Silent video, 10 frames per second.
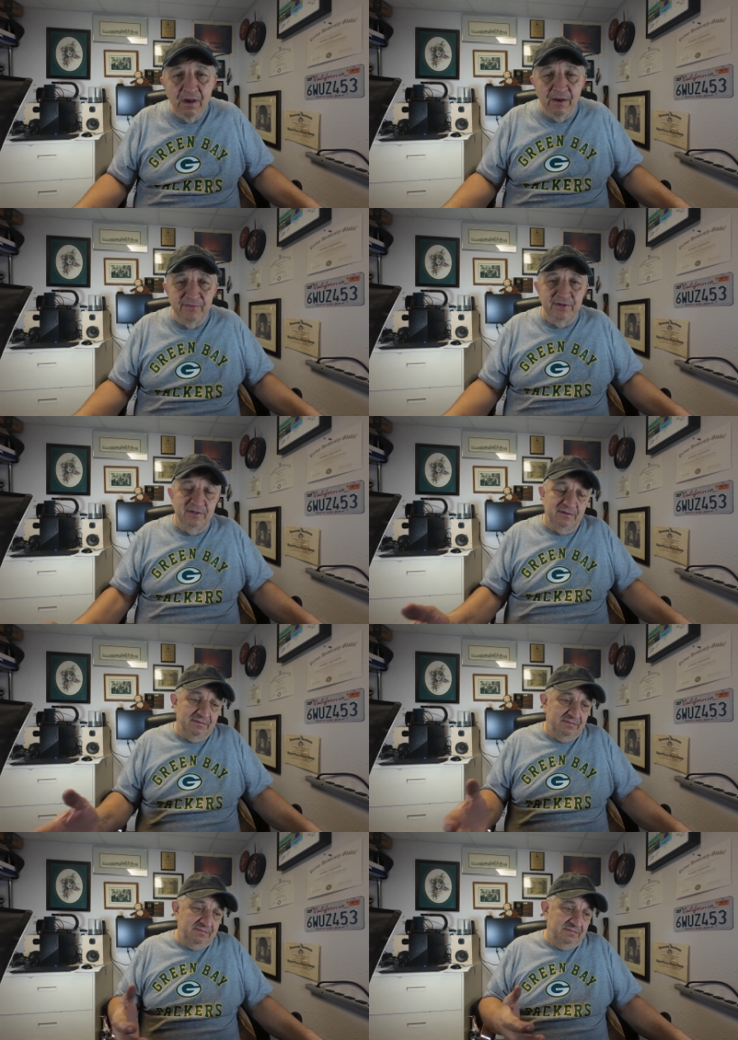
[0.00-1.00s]
I
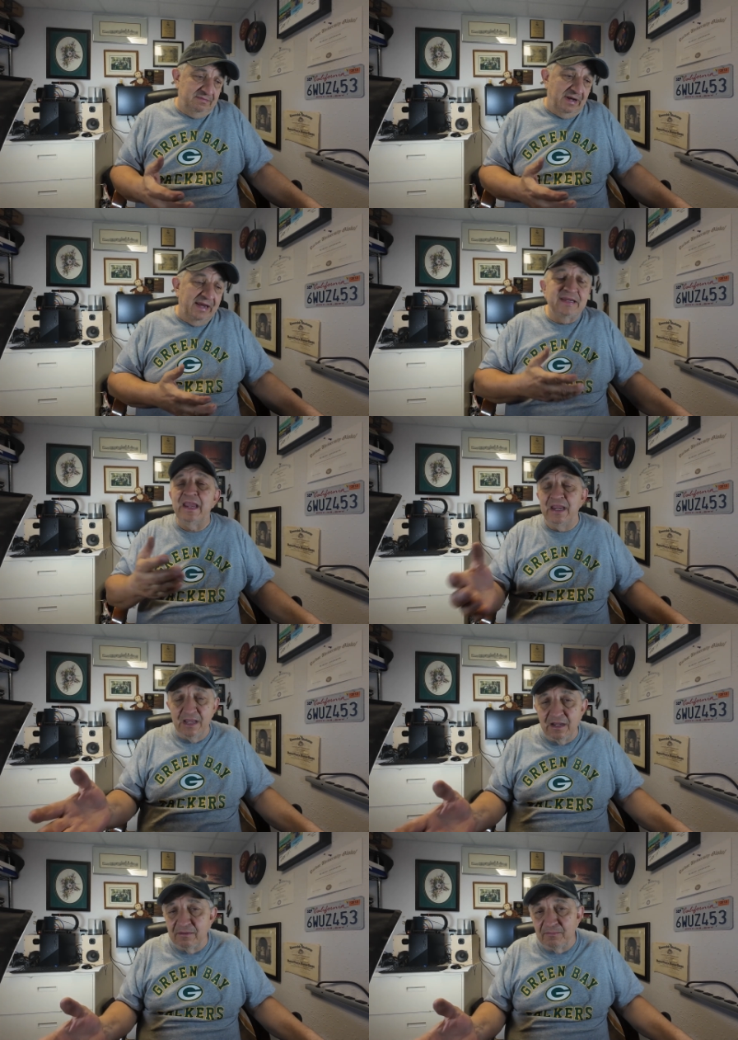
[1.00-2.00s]

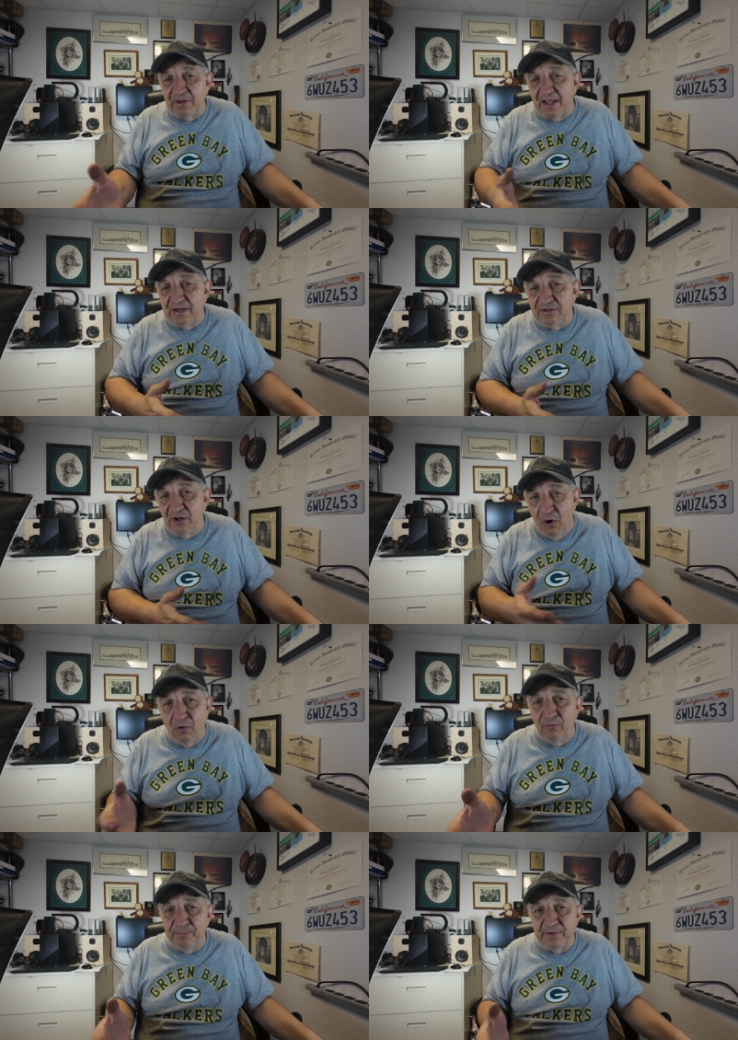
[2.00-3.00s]
can, but I
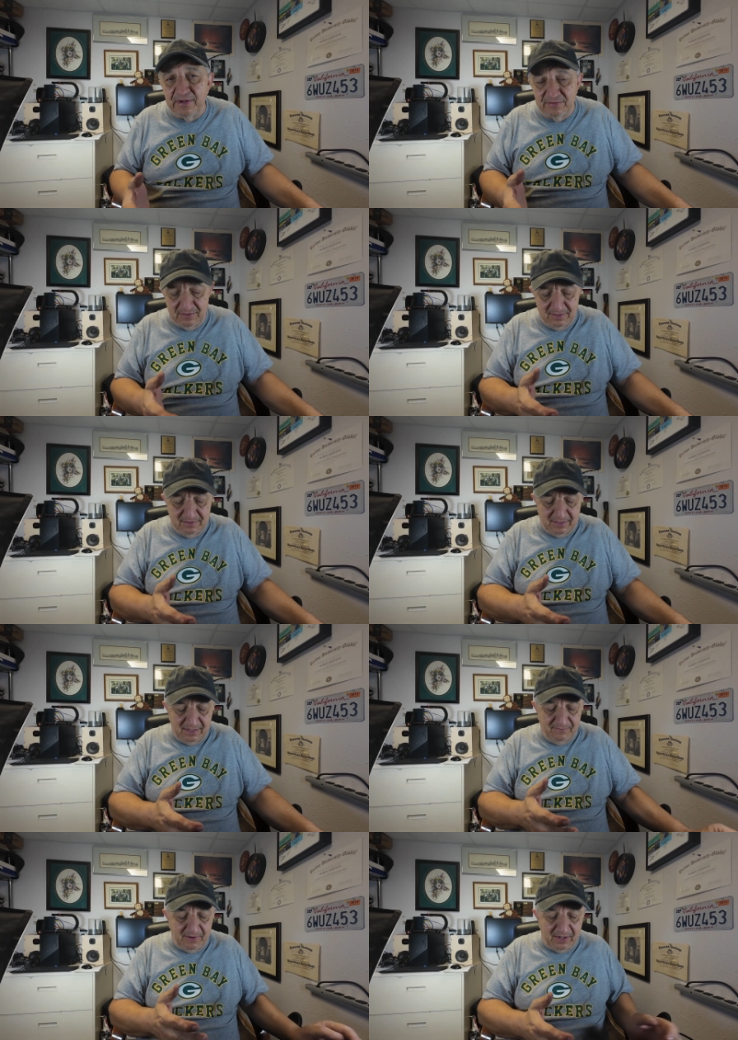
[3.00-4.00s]
don't, because it's
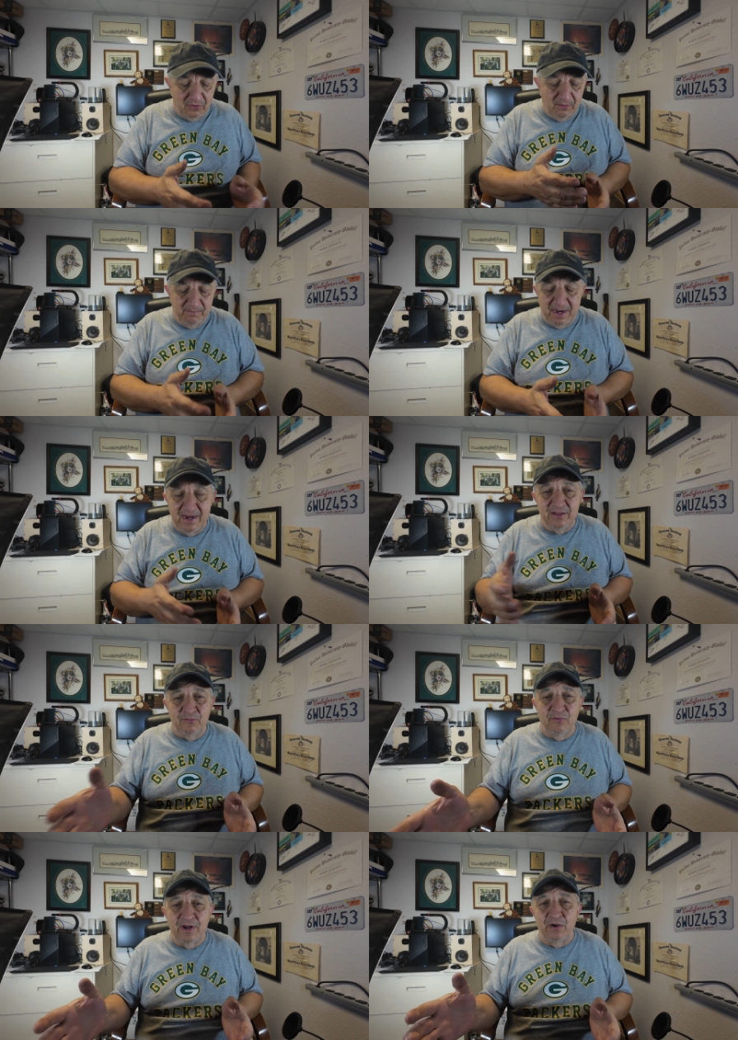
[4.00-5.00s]
like if I go and buy
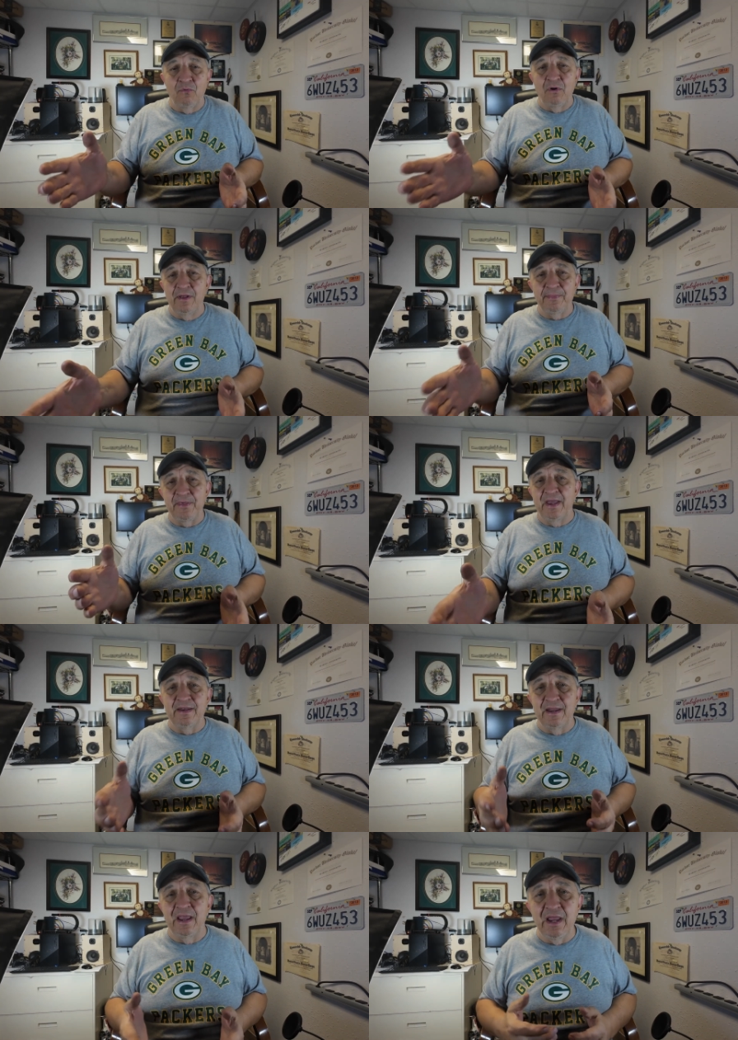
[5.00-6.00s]
what I want
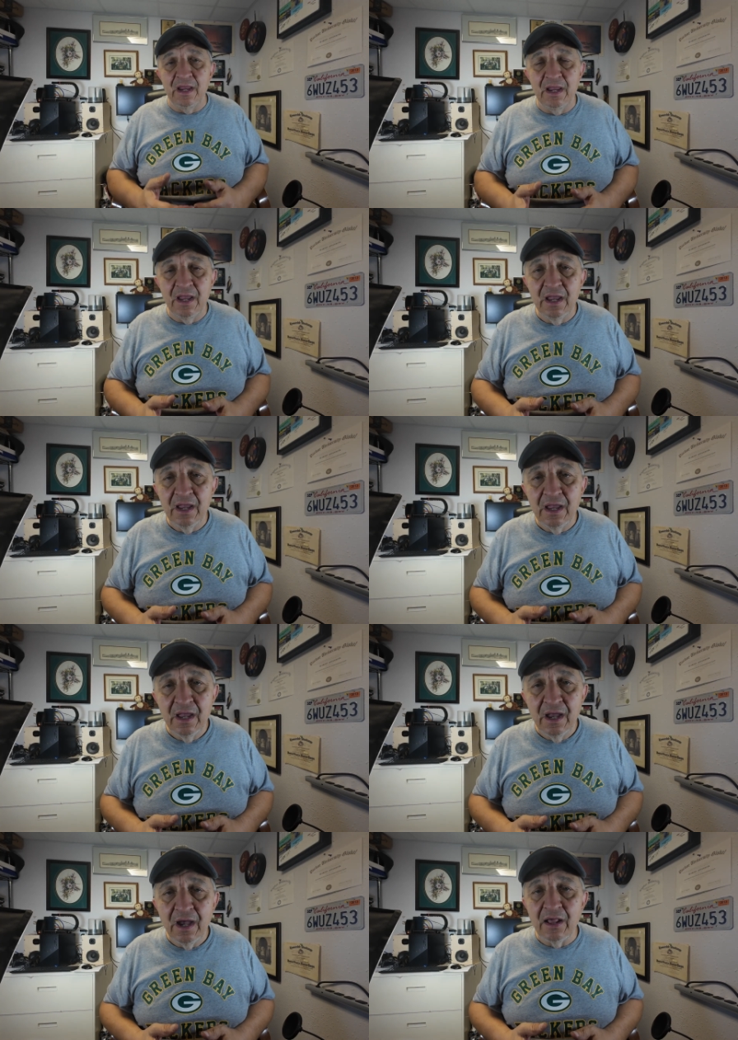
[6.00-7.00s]
that day,
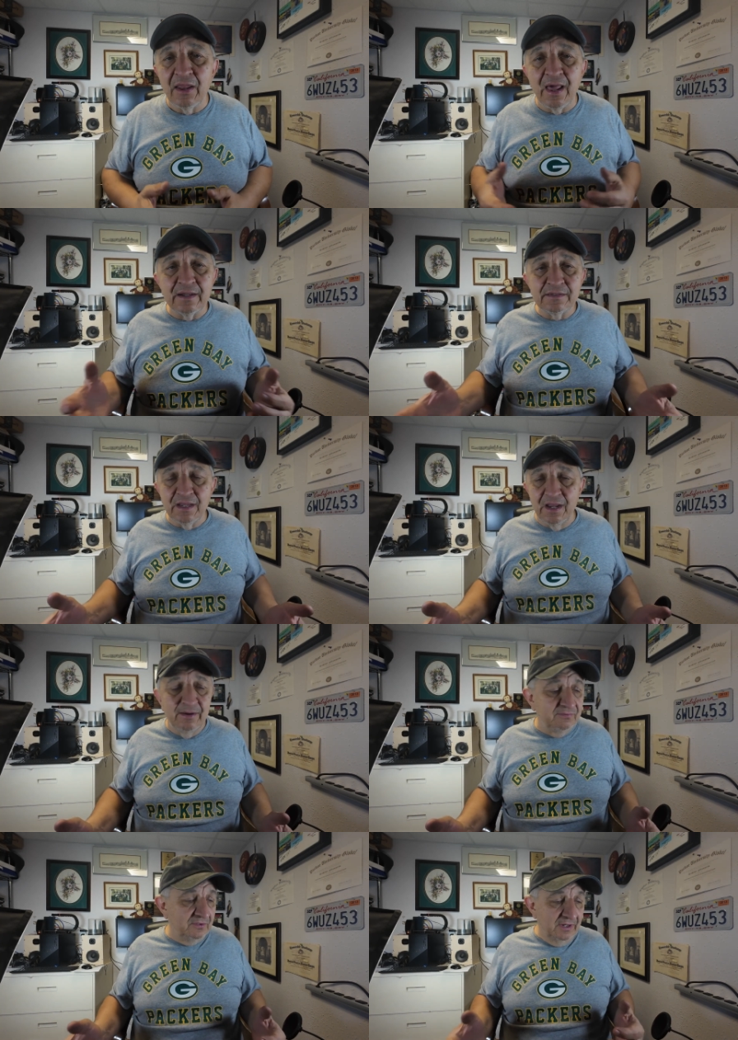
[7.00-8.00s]
a lot of
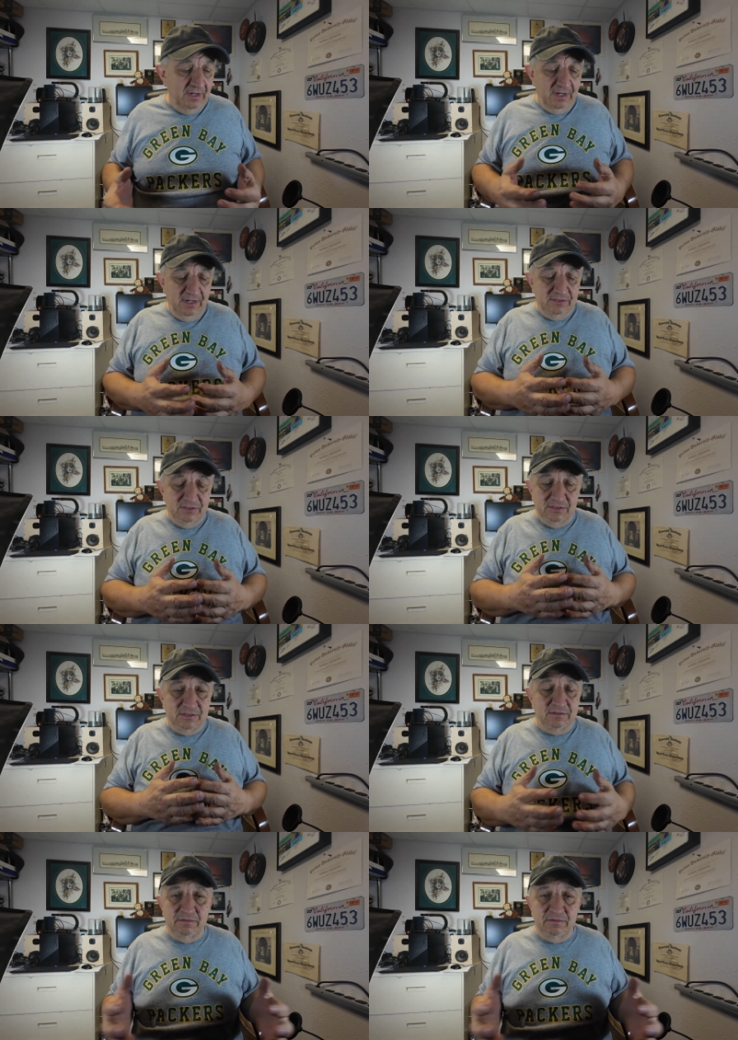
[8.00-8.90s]
times it's just